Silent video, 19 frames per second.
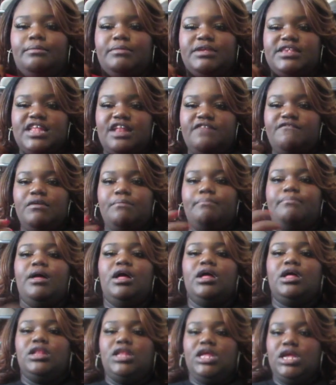instead of it
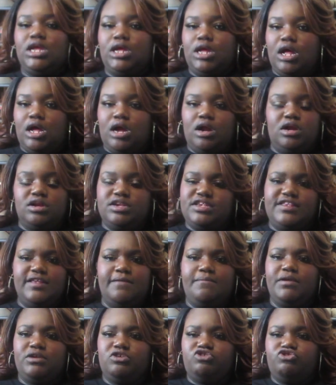buckling or zipping